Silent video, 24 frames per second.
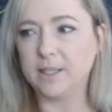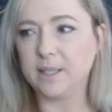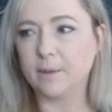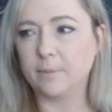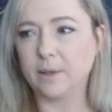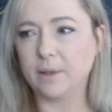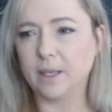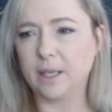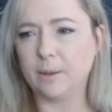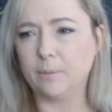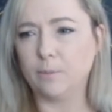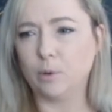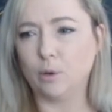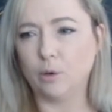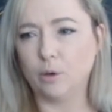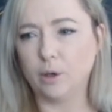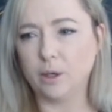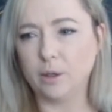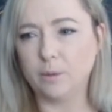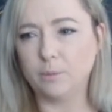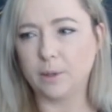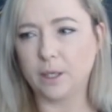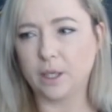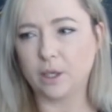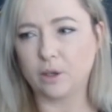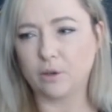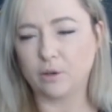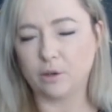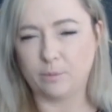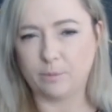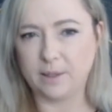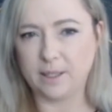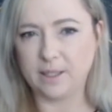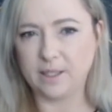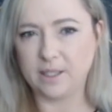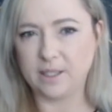something important, but it
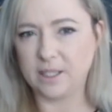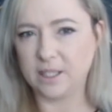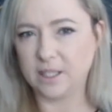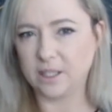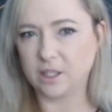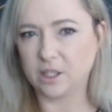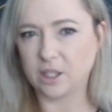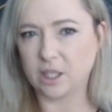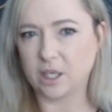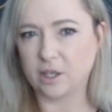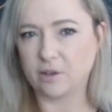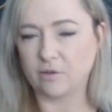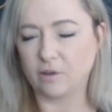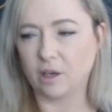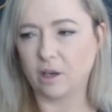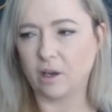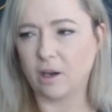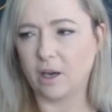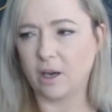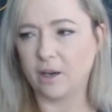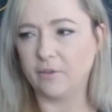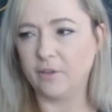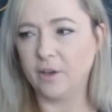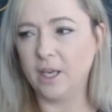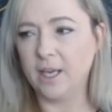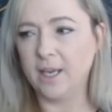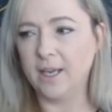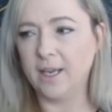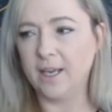could be just general life.